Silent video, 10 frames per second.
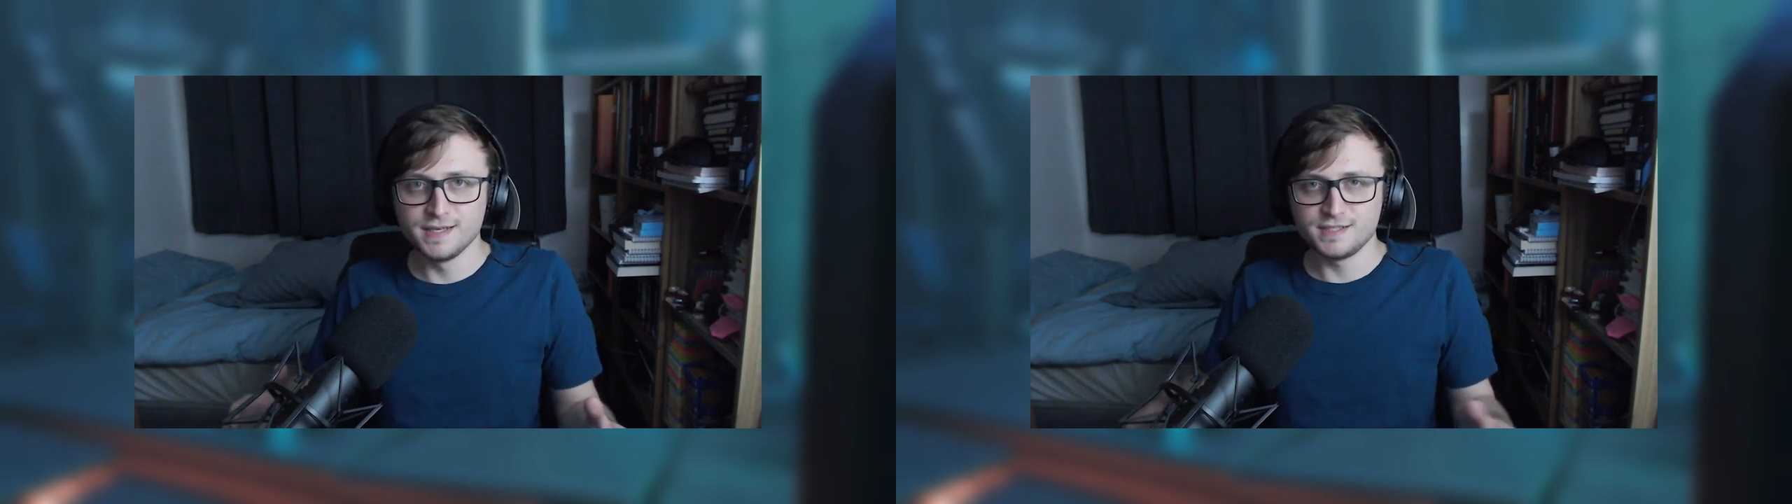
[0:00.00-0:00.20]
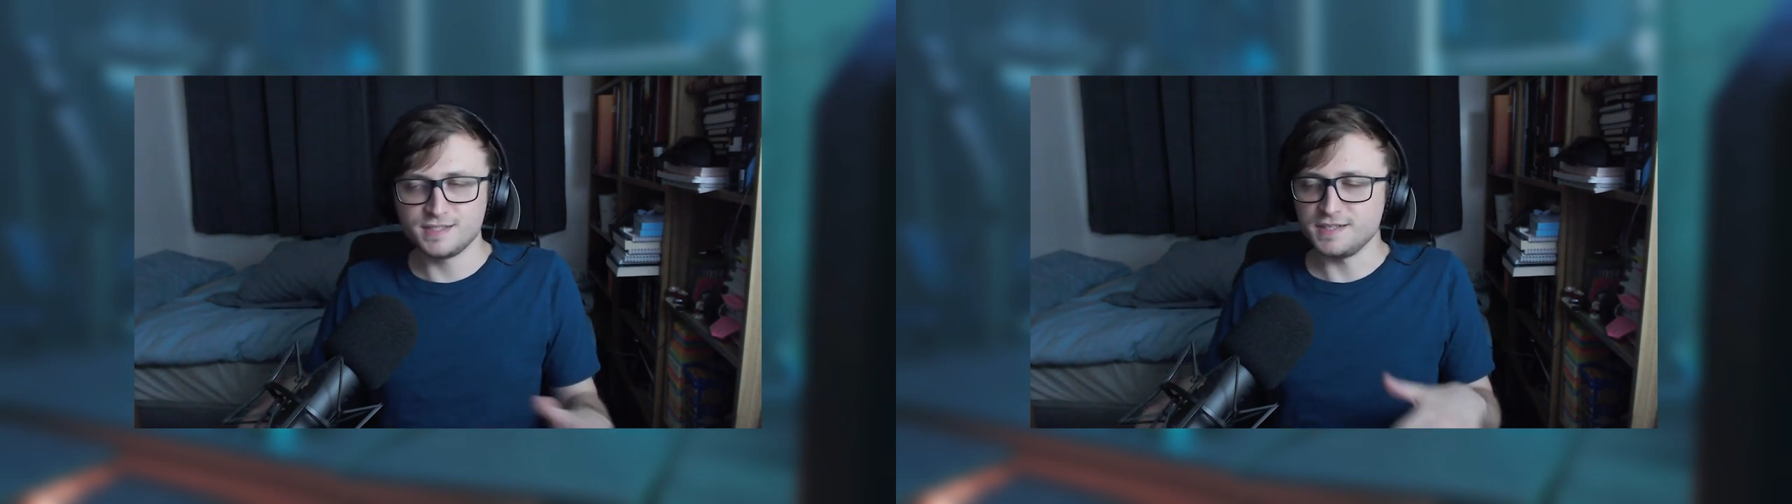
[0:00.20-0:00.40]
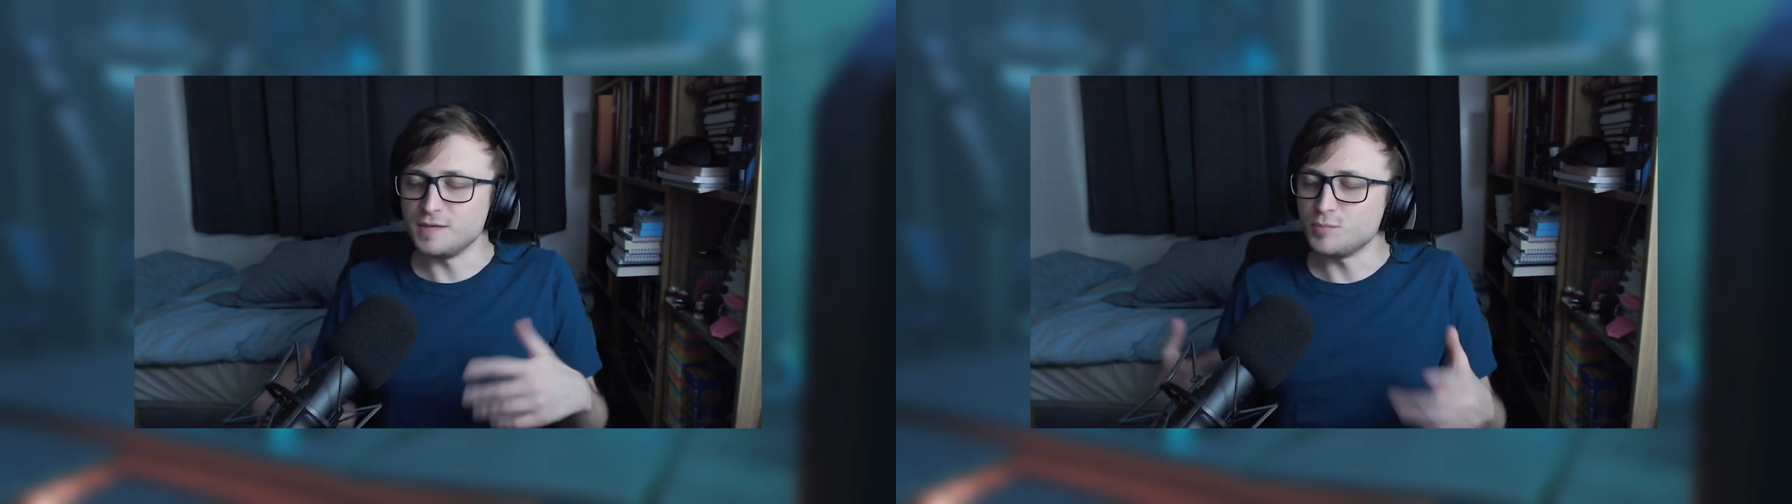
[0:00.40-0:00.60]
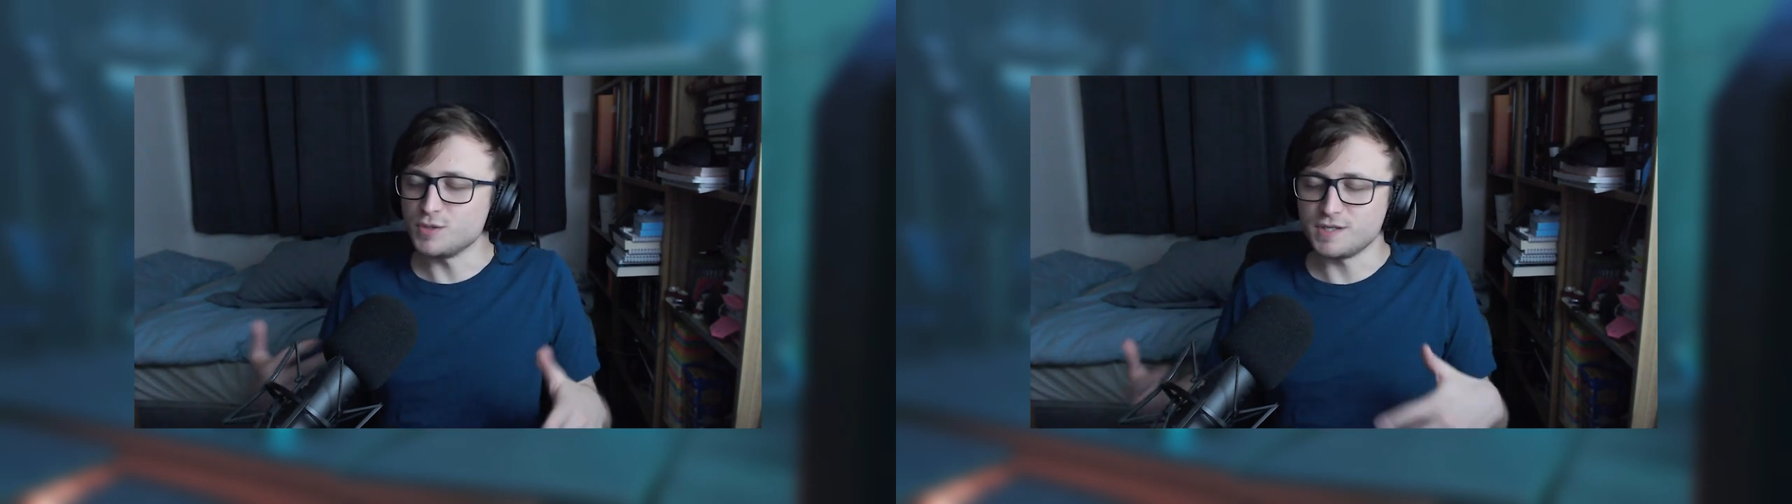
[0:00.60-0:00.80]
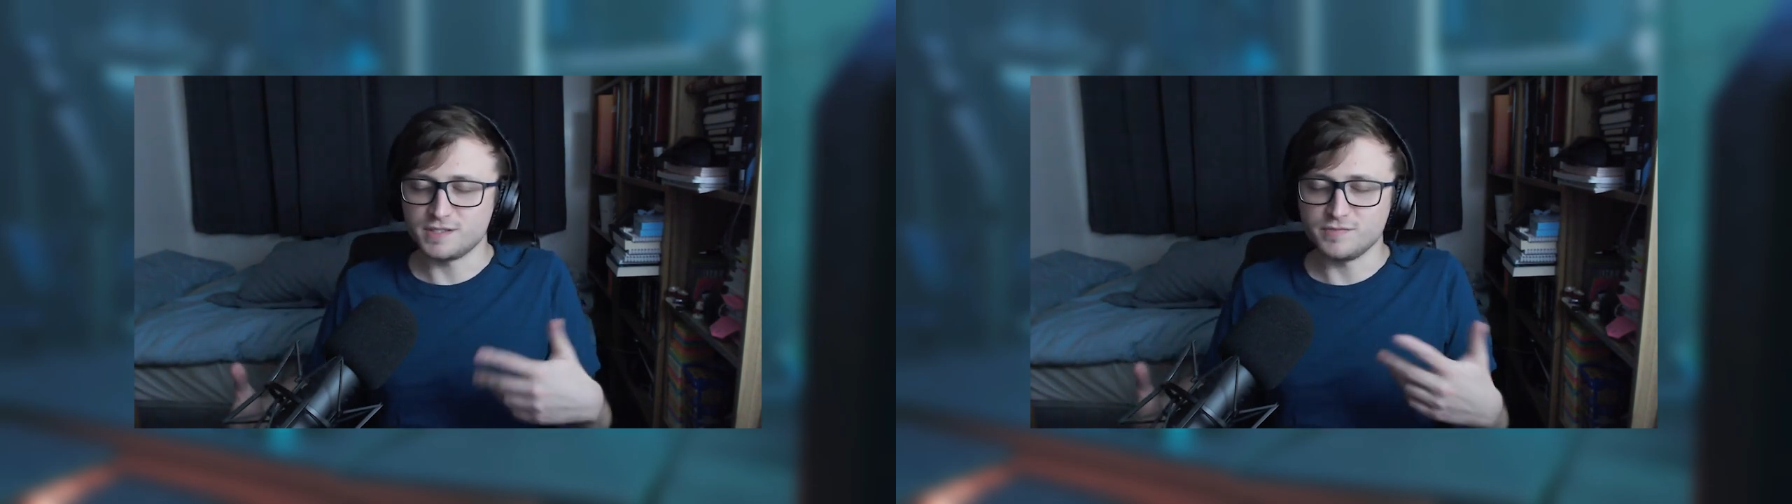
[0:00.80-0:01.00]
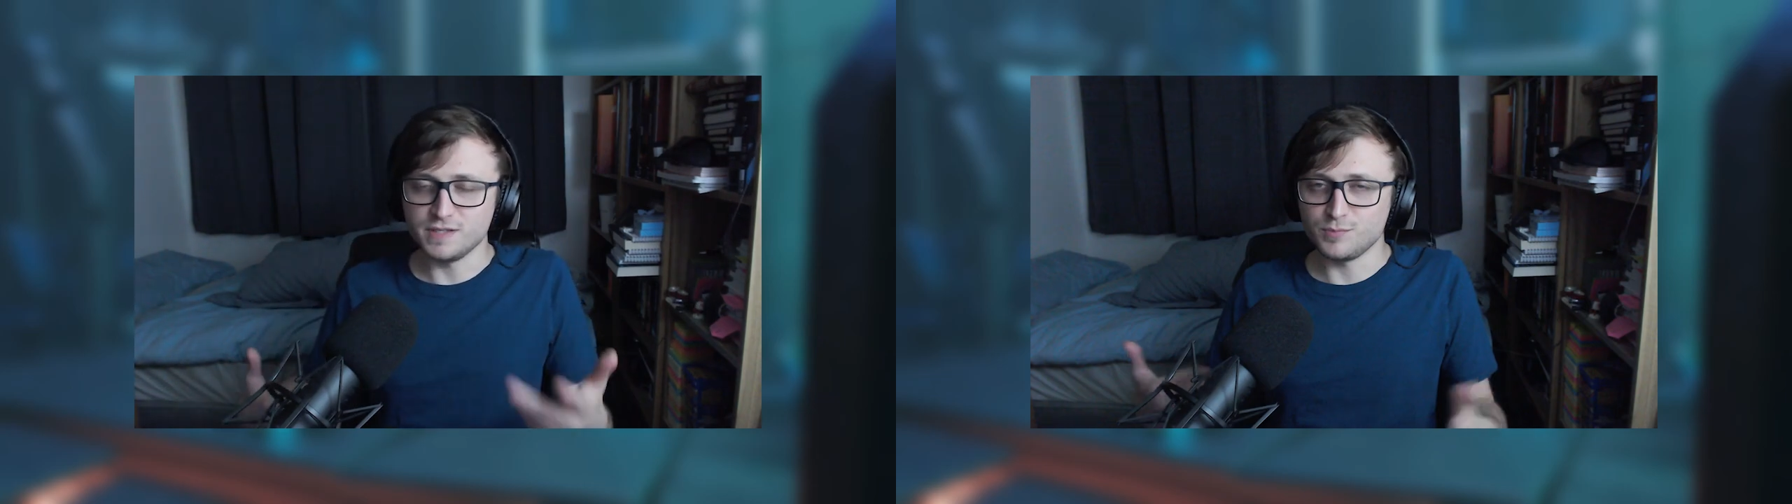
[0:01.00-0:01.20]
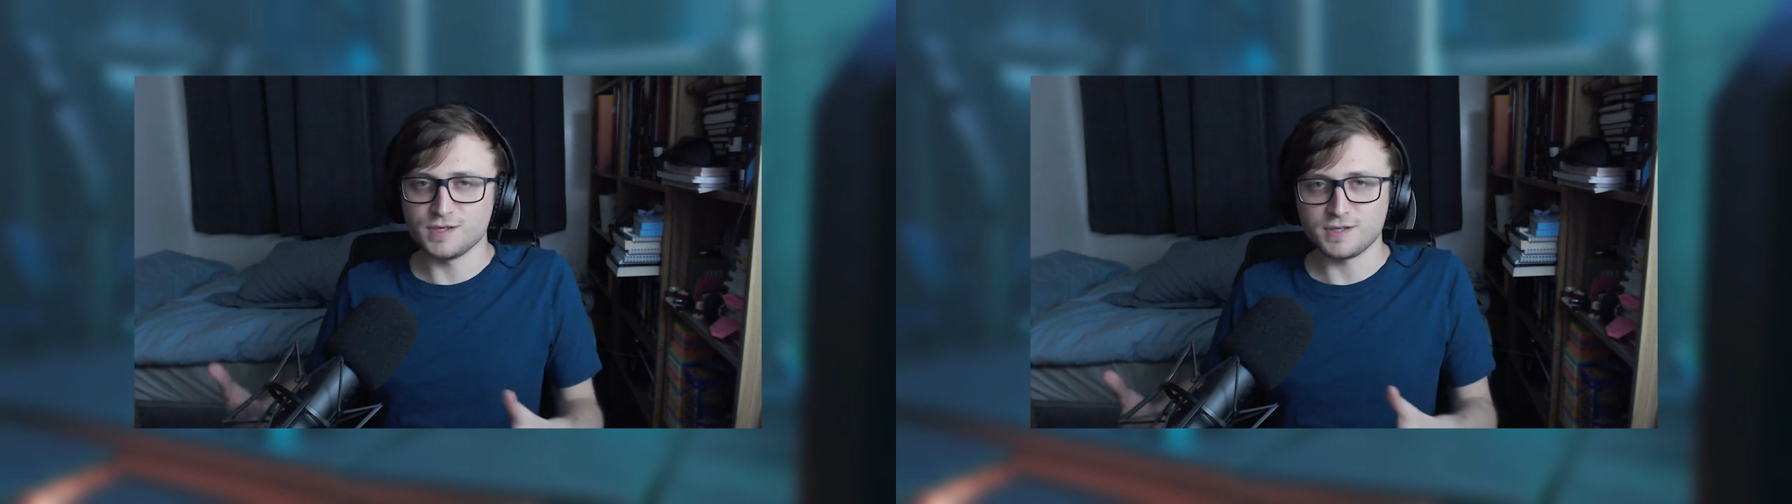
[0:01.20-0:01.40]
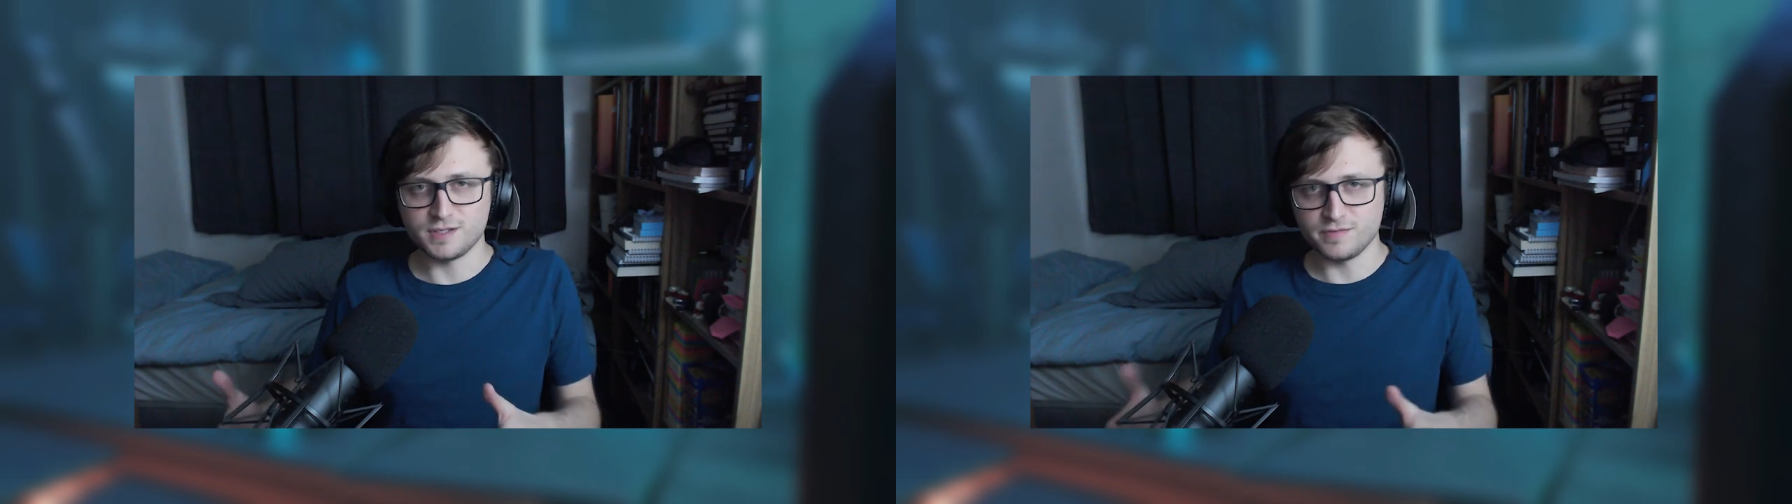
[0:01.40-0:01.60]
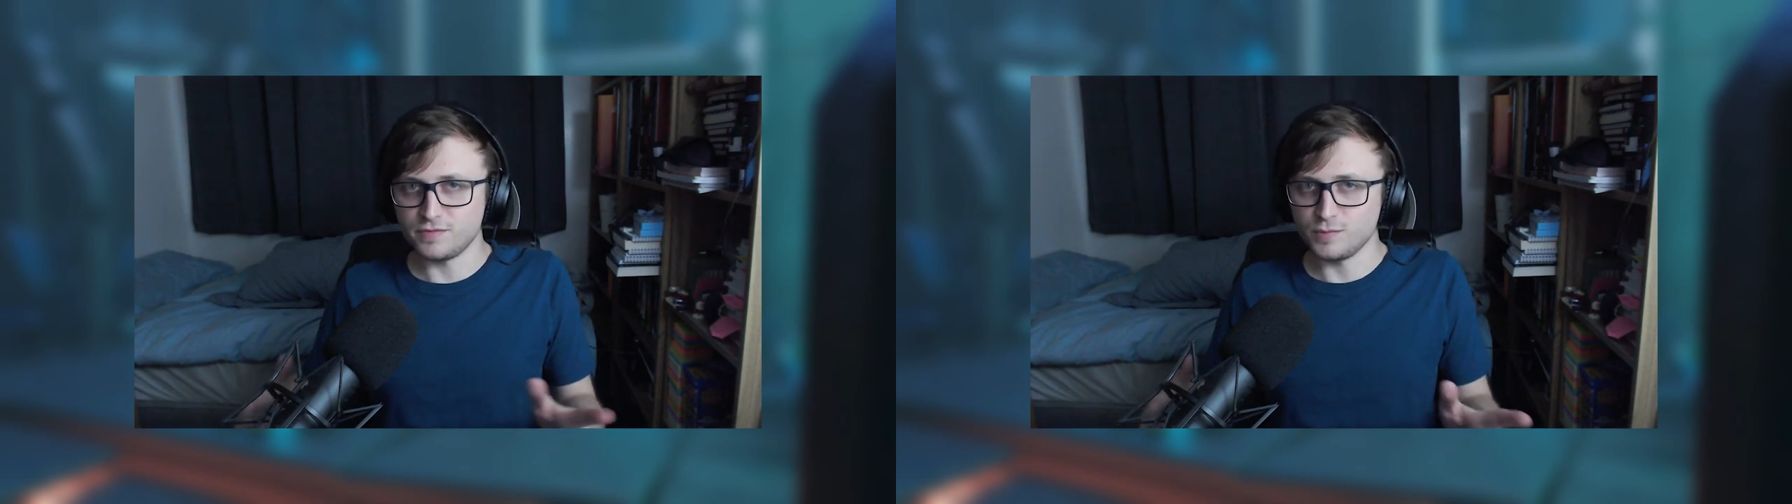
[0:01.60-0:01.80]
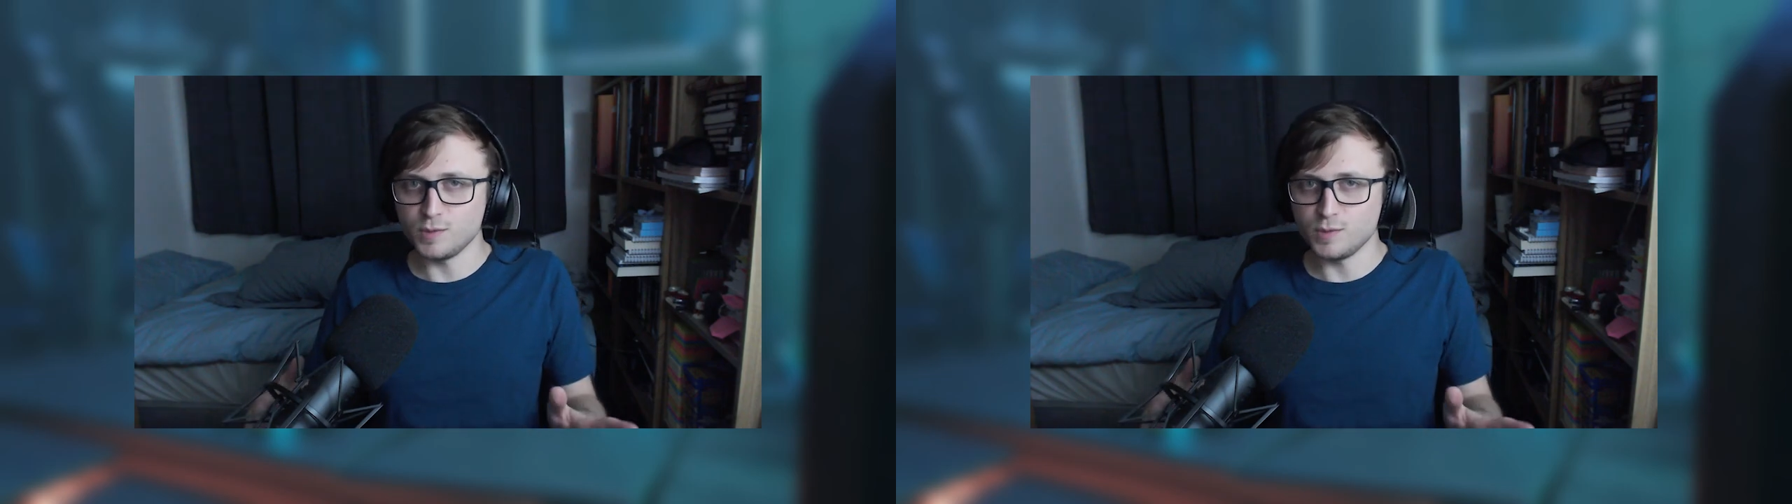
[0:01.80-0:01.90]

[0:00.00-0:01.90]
Stay unproductively productive if you